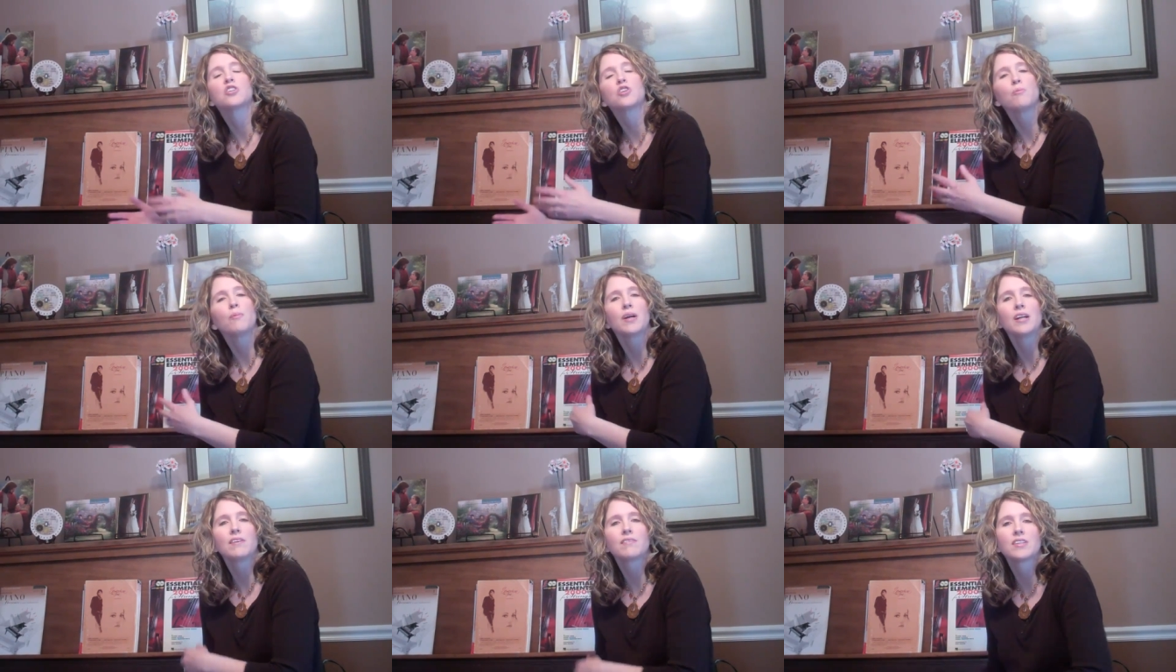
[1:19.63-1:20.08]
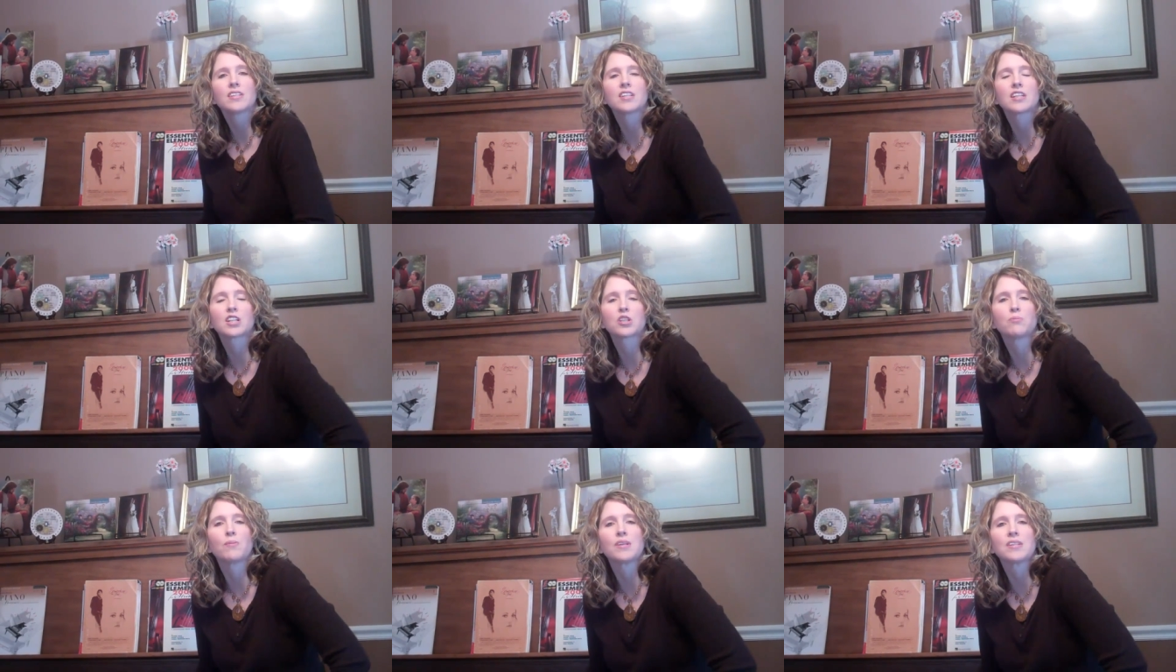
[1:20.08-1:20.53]
So about every
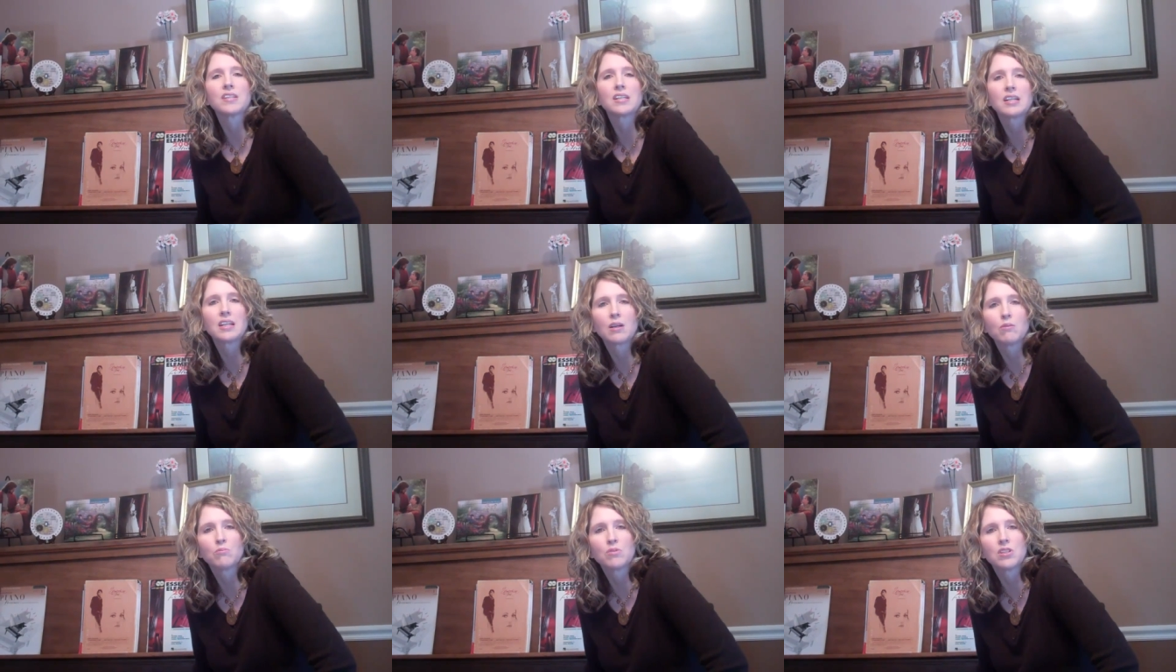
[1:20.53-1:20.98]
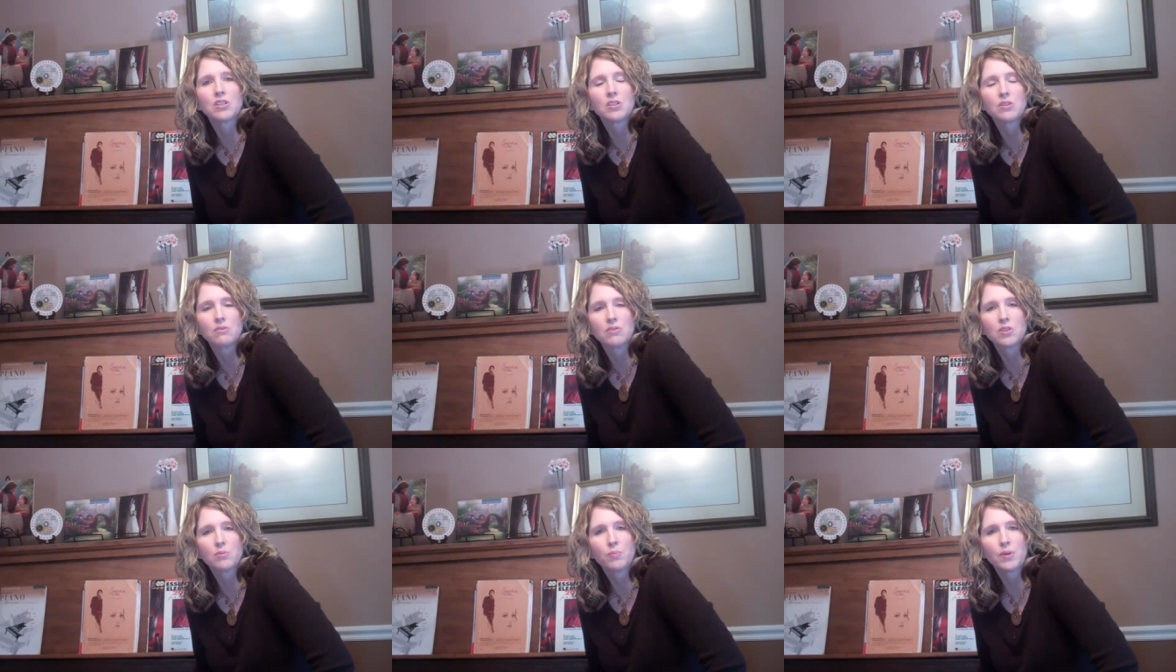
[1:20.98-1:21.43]
6 months he comes and
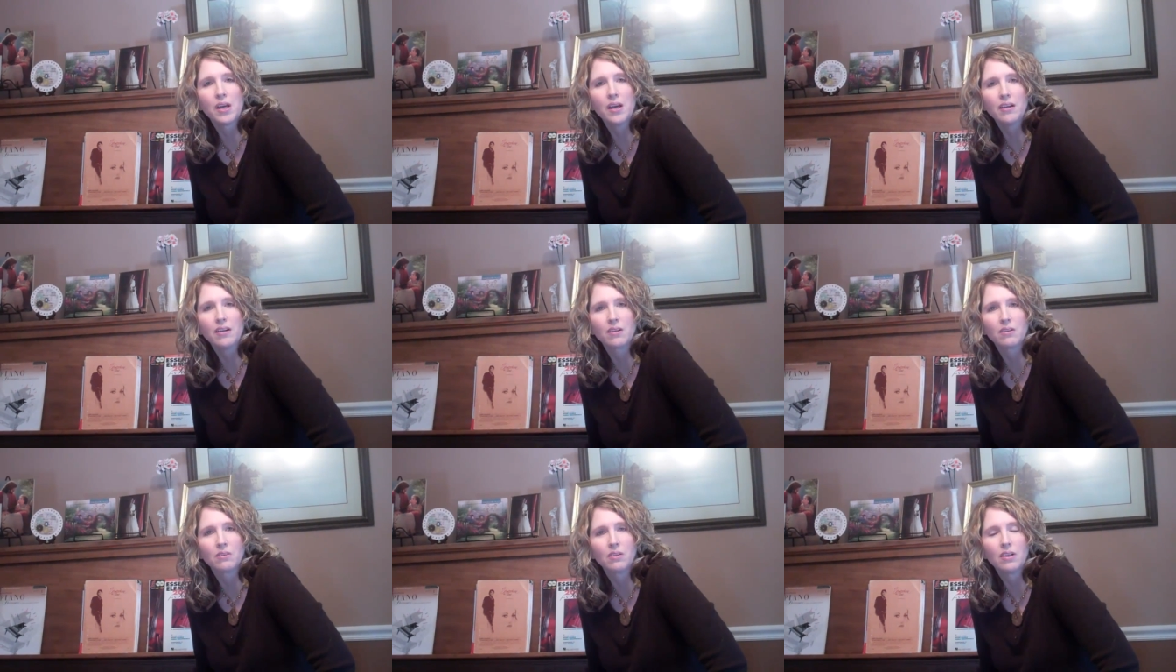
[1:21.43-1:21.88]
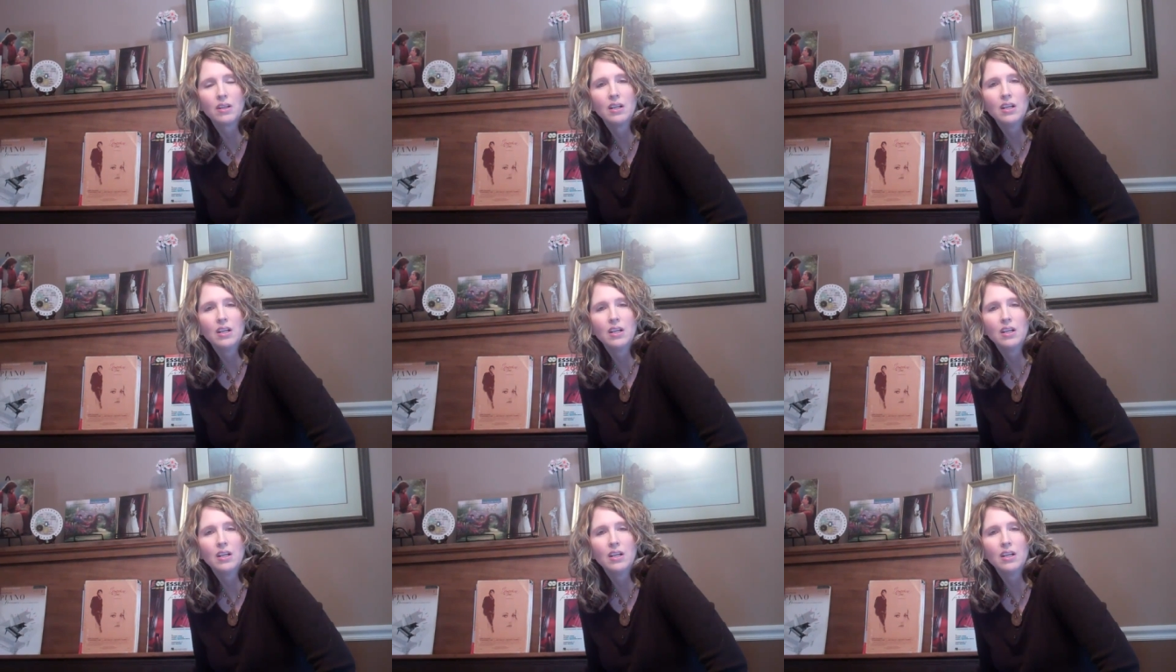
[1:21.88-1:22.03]
tunes the piano.